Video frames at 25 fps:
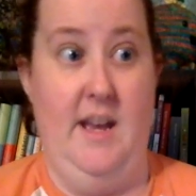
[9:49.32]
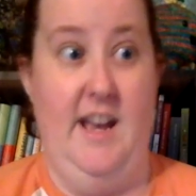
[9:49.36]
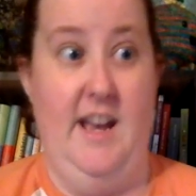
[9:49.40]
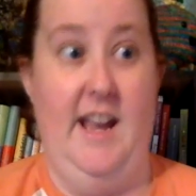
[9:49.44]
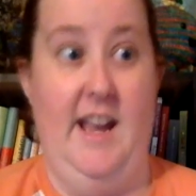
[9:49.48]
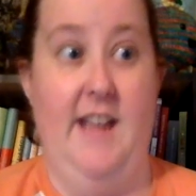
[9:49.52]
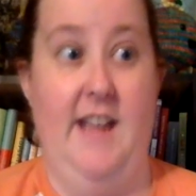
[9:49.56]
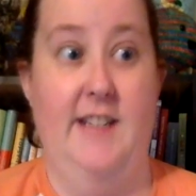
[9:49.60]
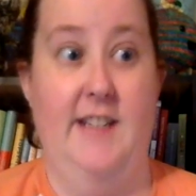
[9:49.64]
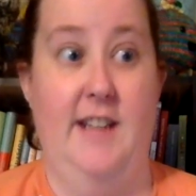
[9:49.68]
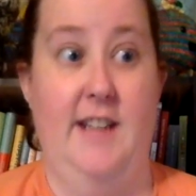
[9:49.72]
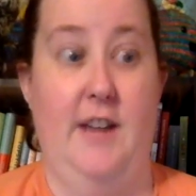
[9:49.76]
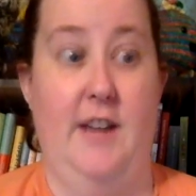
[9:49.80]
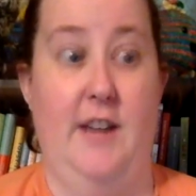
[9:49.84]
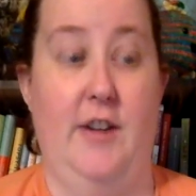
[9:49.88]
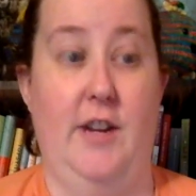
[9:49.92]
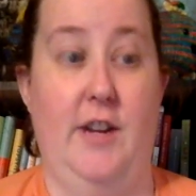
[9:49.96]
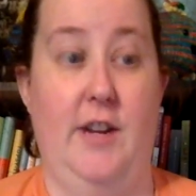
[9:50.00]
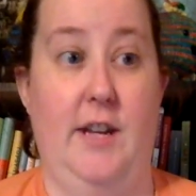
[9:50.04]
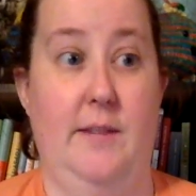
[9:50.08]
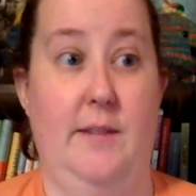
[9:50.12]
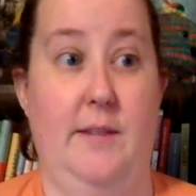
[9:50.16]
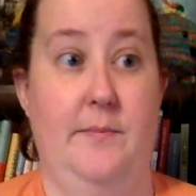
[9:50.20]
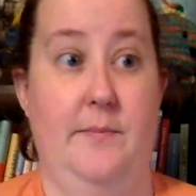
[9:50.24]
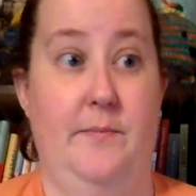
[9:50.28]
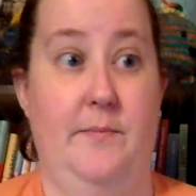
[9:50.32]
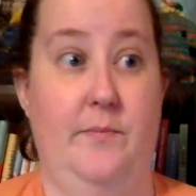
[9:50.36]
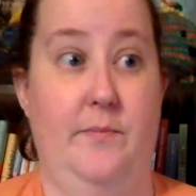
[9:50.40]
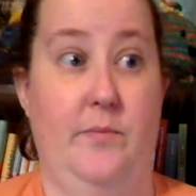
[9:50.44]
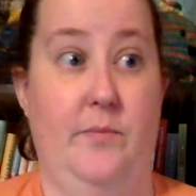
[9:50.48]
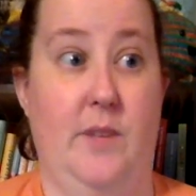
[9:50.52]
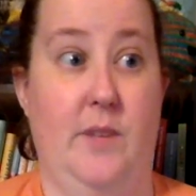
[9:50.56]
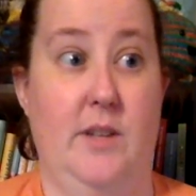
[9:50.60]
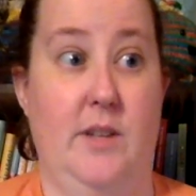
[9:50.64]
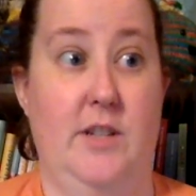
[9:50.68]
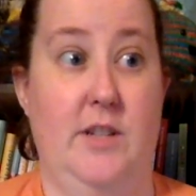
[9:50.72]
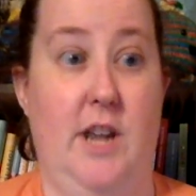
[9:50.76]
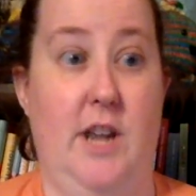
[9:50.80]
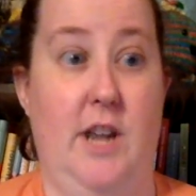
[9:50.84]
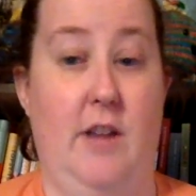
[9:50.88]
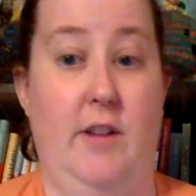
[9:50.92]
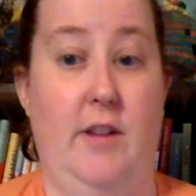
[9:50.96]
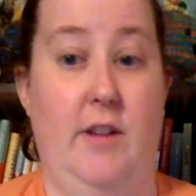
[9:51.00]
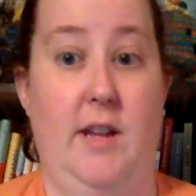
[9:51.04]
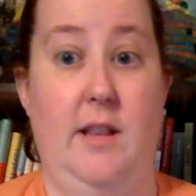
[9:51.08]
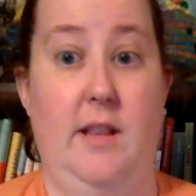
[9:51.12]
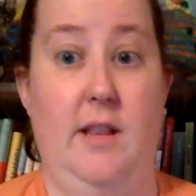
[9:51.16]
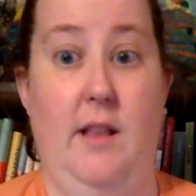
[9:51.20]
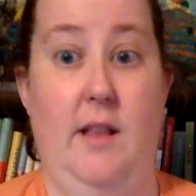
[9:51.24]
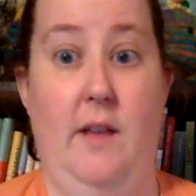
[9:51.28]
and Terry.
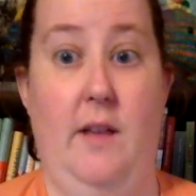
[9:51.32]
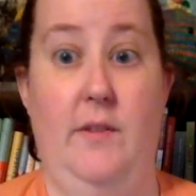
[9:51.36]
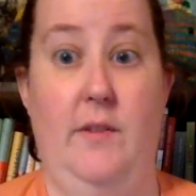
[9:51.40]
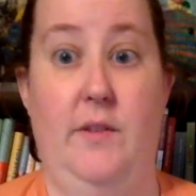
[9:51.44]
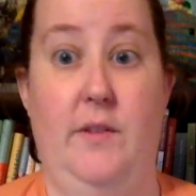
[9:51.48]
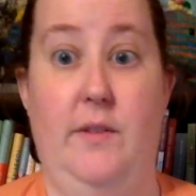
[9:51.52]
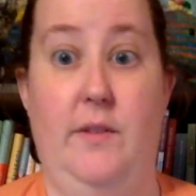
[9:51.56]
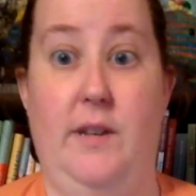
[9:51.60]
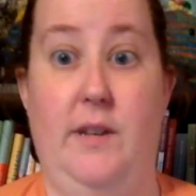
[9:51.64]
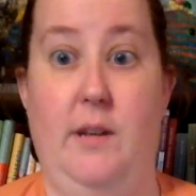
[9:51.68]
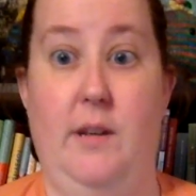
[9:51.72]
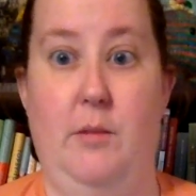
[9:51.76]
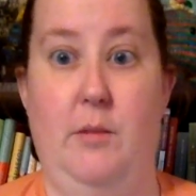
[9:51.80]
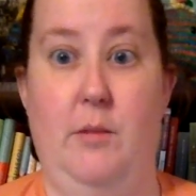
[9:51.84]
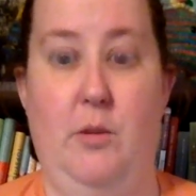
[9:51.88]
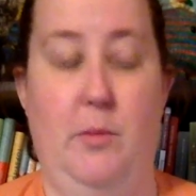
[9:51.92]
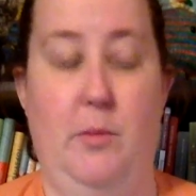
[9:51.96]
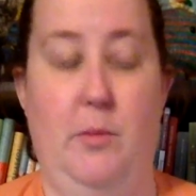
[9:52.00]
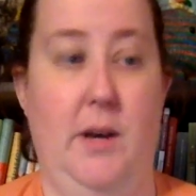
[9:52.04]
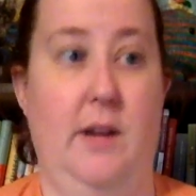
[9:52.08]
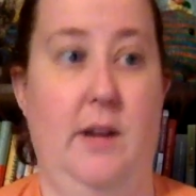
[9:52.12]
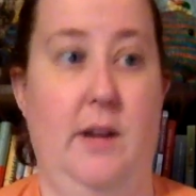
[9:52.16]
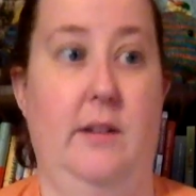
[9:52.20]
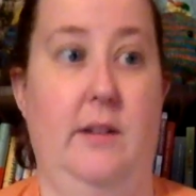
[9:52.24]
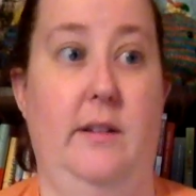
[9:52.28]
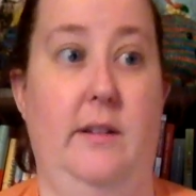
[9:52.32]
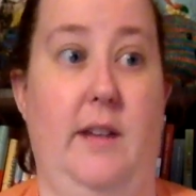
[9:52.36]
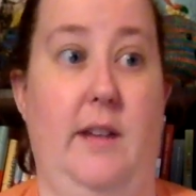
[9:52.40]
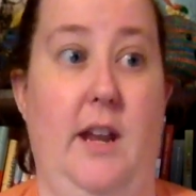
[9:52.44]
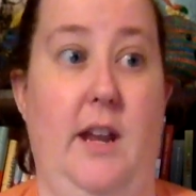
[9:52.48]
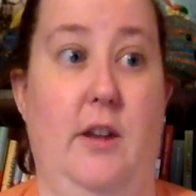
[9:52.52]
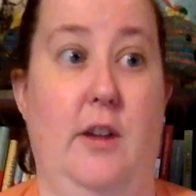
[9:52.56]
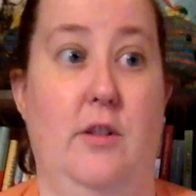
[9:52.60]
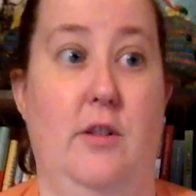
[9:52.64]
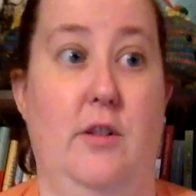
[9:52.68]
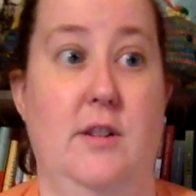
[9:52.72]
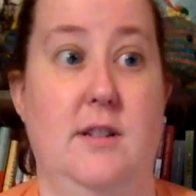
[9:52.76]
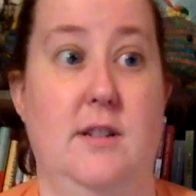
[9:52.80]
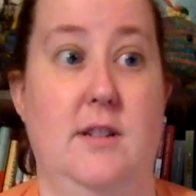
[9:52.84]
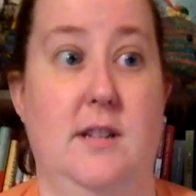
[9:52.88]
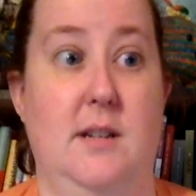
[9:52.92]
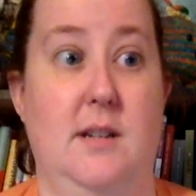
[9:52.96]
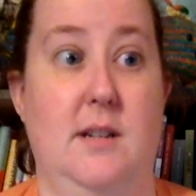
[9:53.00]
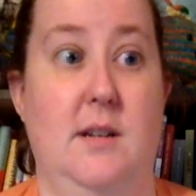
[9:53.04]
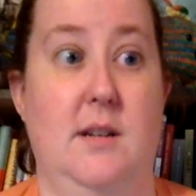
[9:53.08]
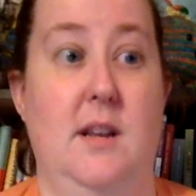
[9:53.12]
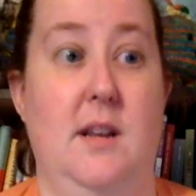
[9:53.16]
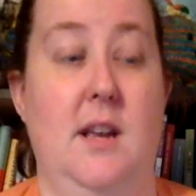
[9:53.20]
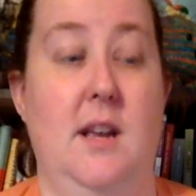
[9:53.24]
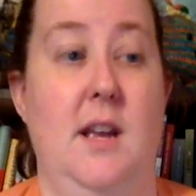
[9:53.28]
Terry loves V W Bugs, and
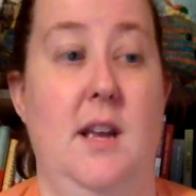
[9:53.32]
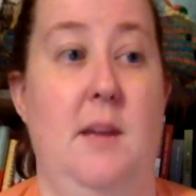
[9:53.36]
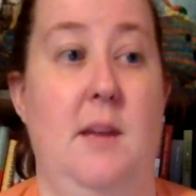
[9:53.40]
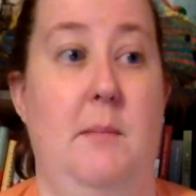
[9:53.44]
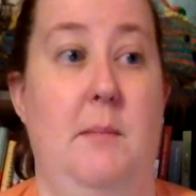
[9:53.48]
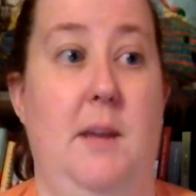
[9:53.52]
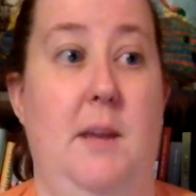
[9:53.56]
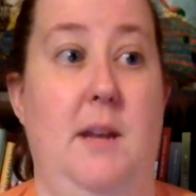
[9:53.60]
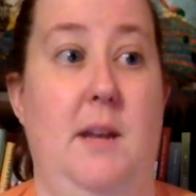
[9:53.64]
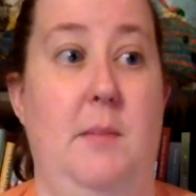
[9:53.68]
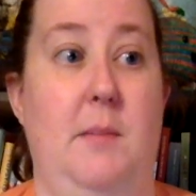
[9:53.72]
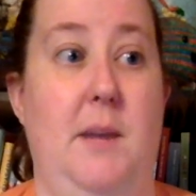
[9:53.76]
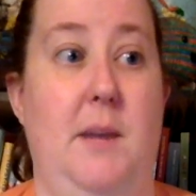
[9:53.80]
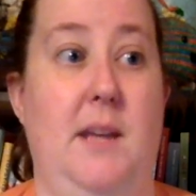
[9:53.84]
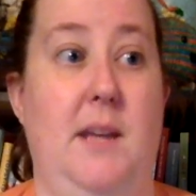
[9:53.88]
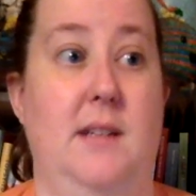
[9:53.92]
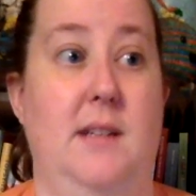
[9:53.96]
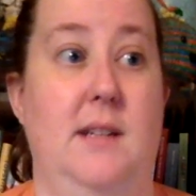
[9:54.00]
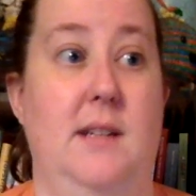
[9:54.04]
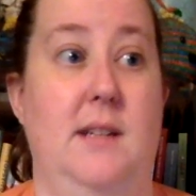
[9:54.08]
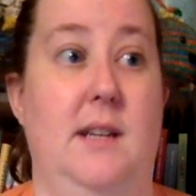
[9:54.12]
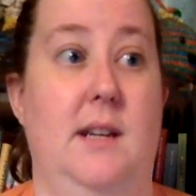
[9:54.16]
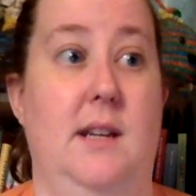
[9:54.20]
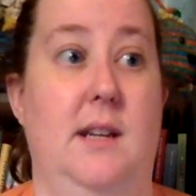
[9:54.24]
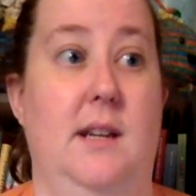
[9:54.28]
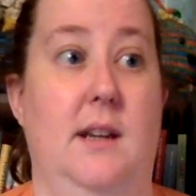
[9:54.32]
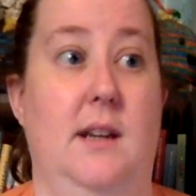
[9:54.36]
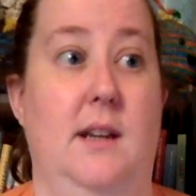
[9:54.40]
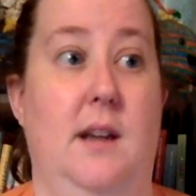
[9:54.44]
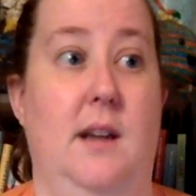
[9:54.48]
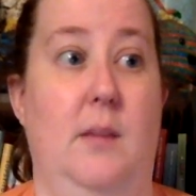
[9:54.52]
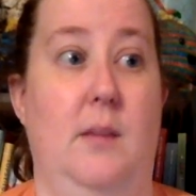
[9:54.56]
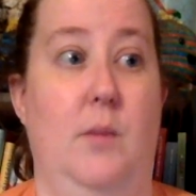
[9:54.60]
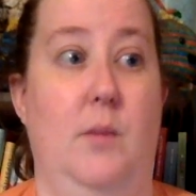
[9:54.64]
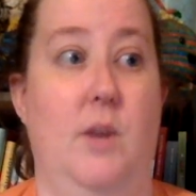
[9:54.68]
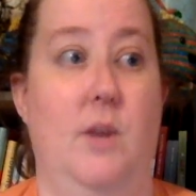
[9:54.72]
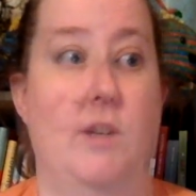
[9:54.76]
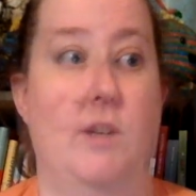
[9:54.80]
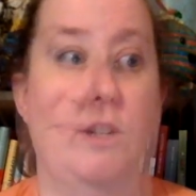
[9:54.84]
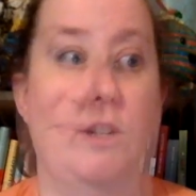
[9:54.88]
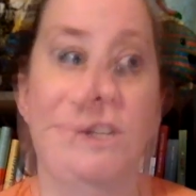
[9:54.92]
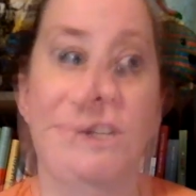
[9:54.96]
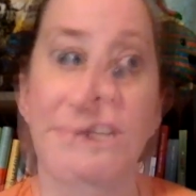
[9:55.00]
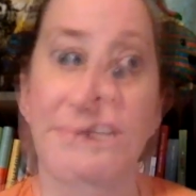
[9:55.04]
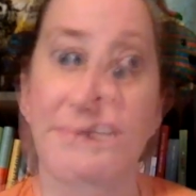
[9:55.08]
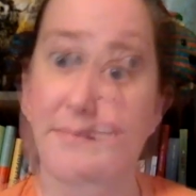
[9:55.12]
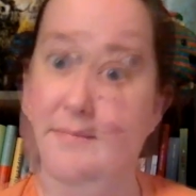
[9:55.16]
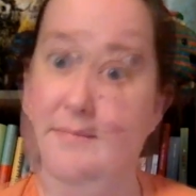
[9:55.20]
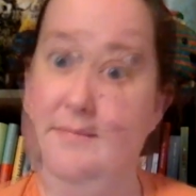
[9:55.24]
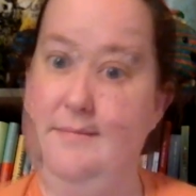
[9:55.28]
Kristen made a painting. I'm watching
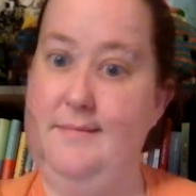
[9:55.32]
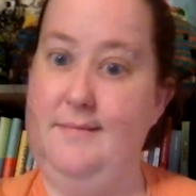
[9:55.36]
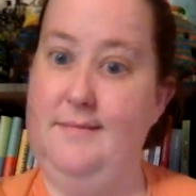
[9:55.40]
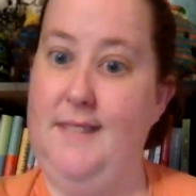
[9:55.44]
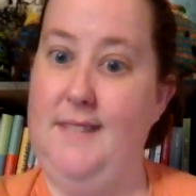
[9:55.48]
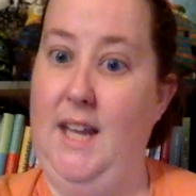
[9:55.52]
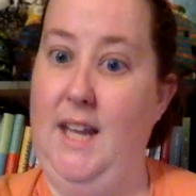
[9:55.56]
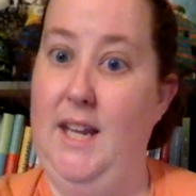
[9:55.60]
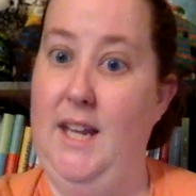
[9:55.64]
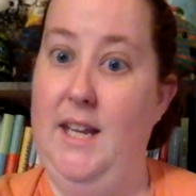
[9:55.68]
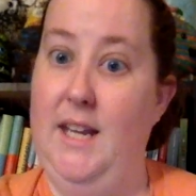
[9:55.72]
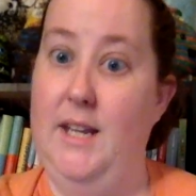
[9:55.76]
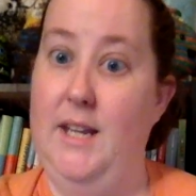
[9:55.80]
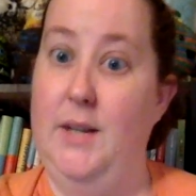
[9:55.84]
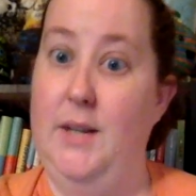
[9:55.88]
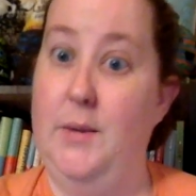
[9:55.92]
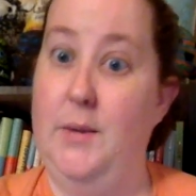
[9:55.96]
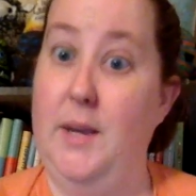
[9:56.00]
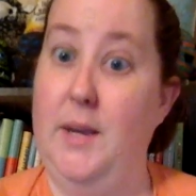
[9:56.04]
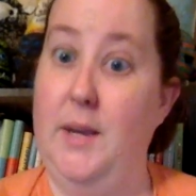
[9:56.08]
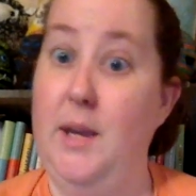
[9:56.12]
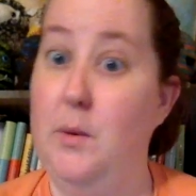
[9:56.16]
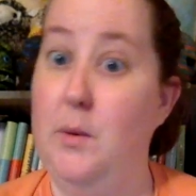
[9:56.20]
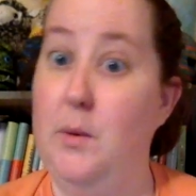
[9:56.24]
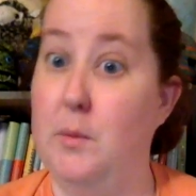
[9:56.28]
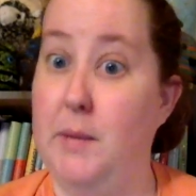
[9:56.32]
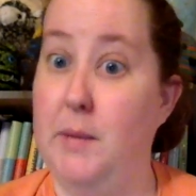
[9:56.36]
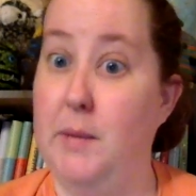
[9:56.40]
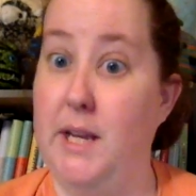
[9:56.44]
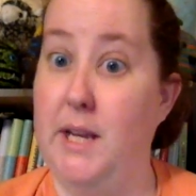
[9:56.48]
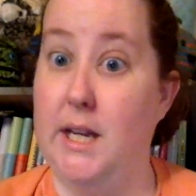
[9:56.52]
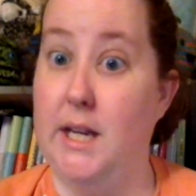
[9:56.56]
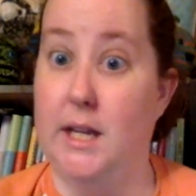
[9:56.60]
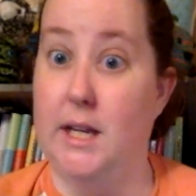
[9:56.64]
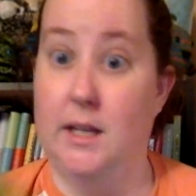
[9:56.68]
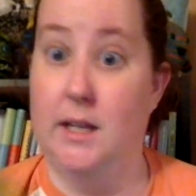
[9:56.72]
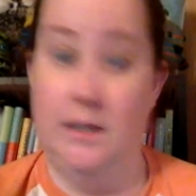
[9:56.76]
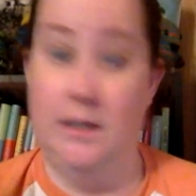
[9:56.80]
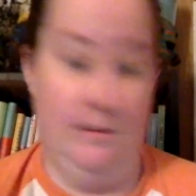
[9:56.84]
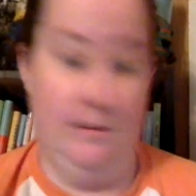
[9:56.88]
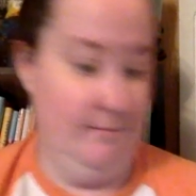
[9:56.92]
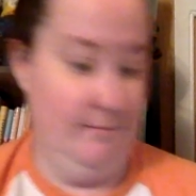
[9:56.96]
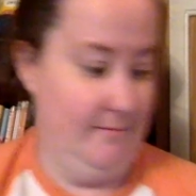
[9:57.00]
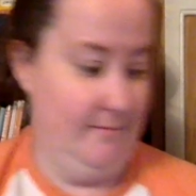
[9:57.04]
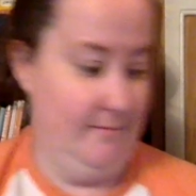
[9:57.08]
him. Okay, we're back.